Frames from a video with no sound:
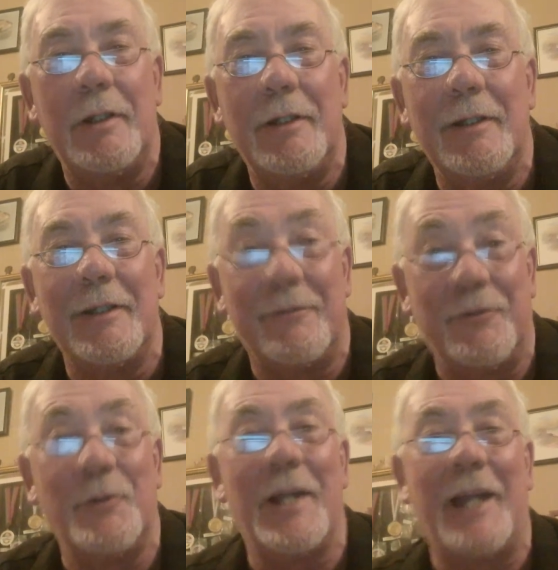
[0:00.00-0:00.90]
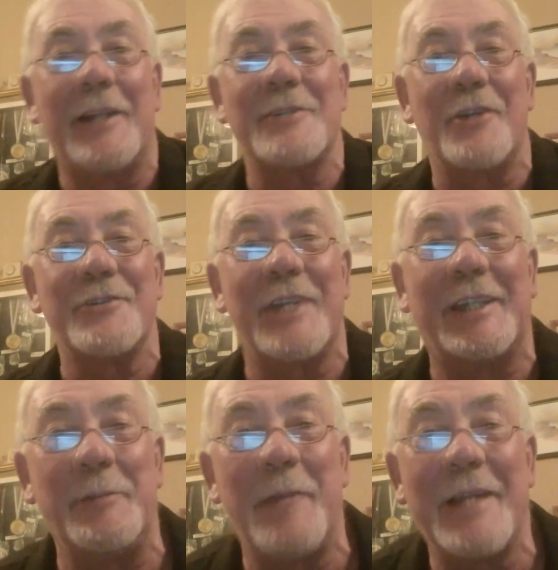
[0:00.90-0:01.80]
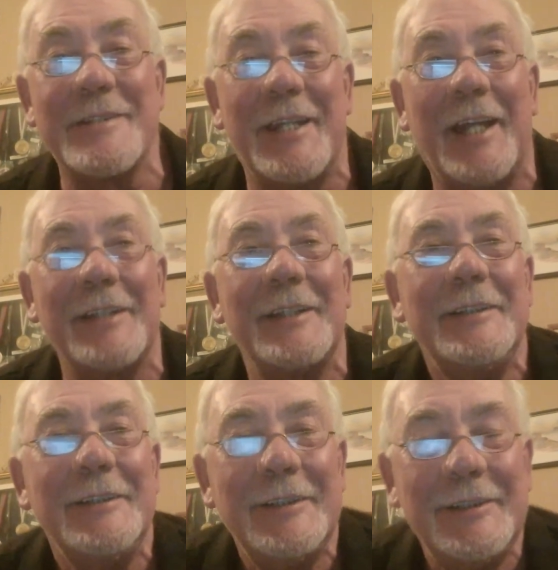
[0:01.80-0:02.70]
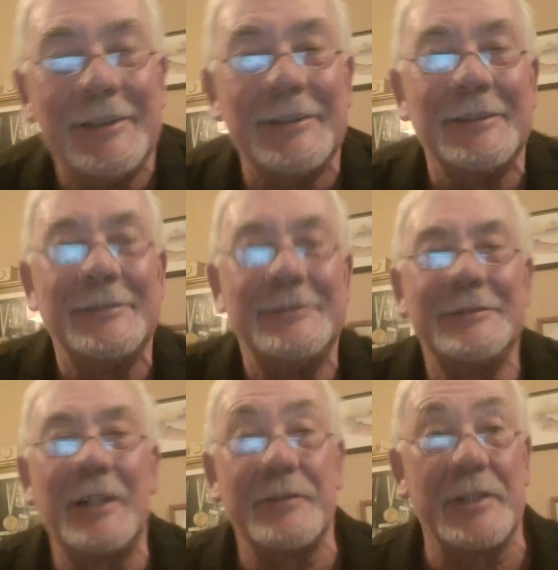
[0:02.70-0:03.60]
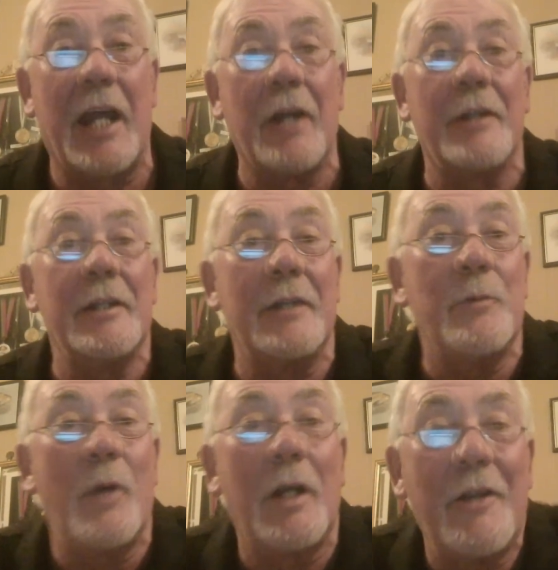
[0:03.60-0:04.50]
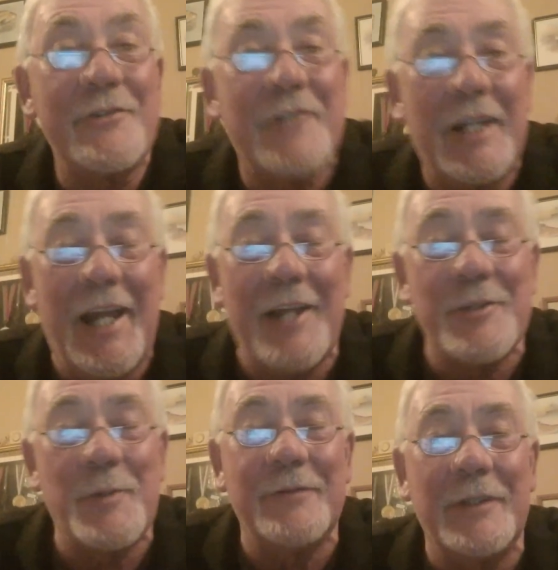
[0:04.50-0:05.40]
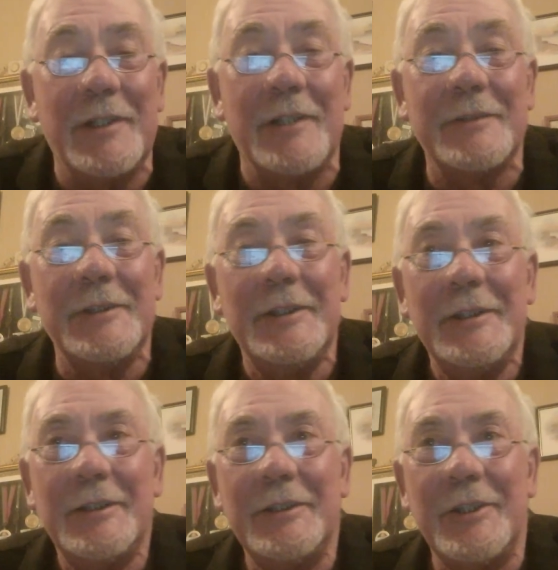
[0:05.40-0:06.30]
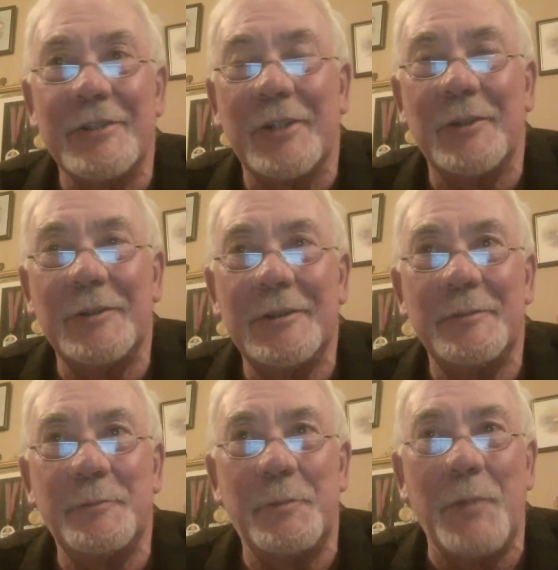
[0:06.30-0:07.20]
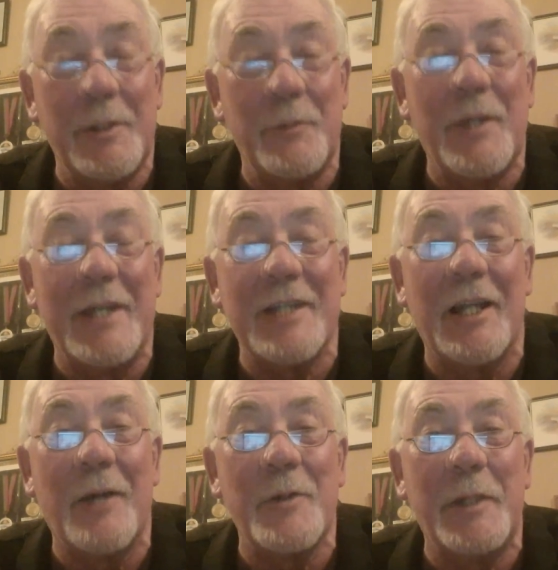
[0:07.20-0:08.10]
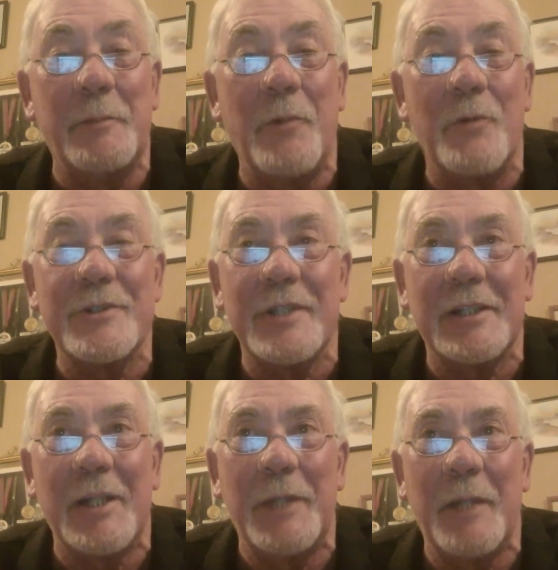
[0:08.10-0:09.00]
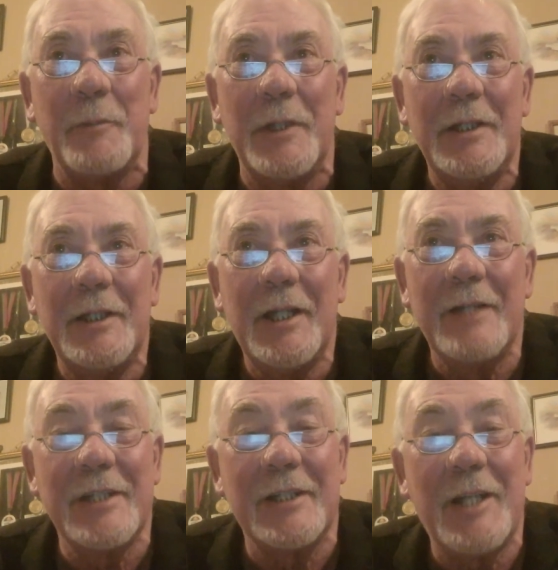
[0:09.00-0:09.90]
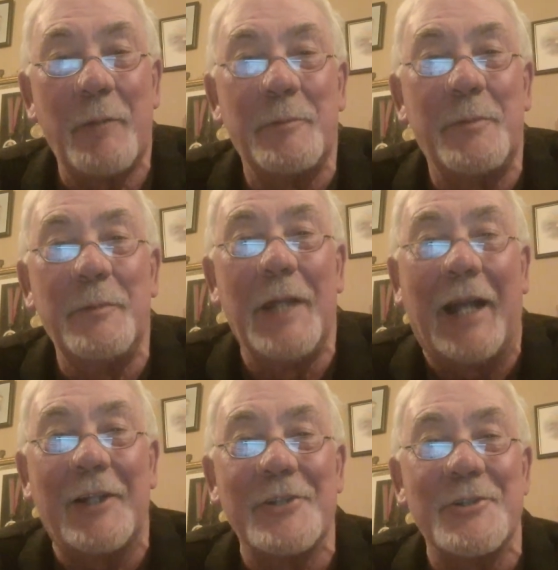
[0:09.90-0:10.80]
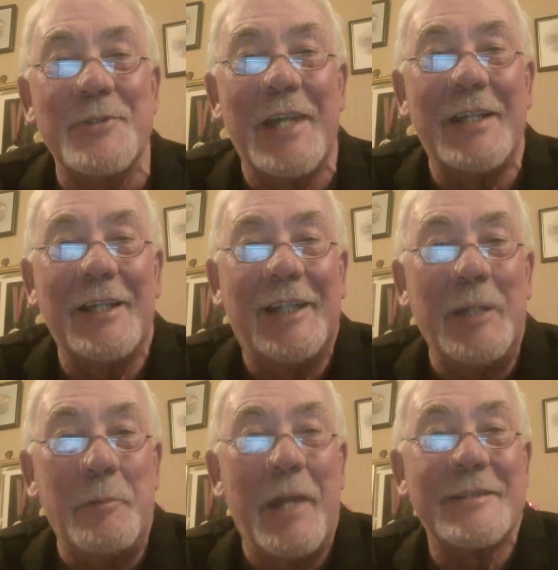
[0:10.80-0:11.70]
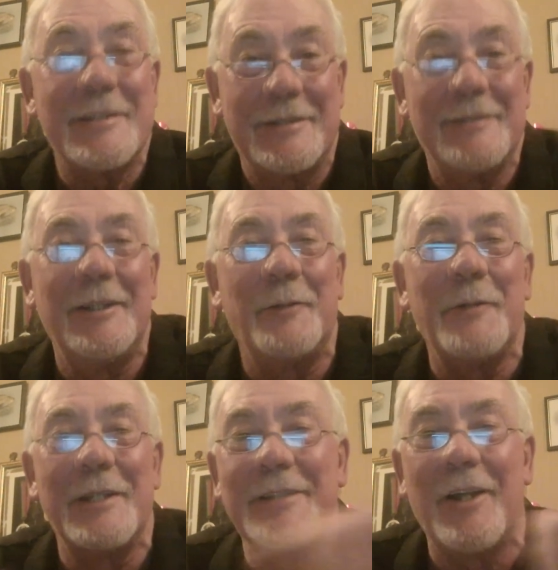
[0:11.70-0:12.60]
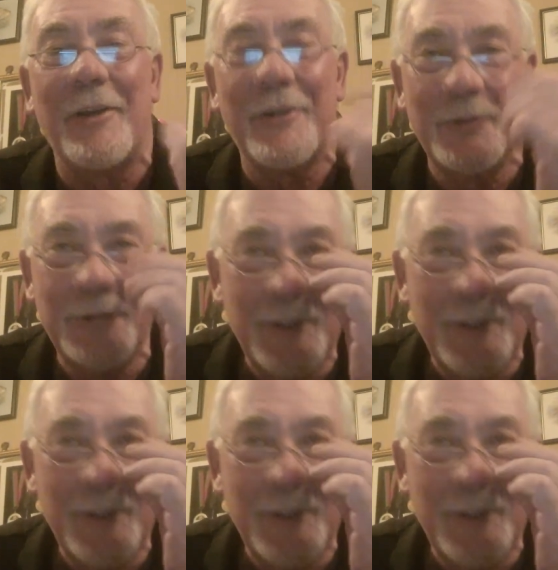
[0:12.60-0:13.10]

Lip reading: A few anglers lost their keep nets in that. Yeah, I've seen that on the Gloucester Canal as well, years ago when they allowed the big boats coming up. I've seen a couple of anglers lose their keep nets, when it's gone through.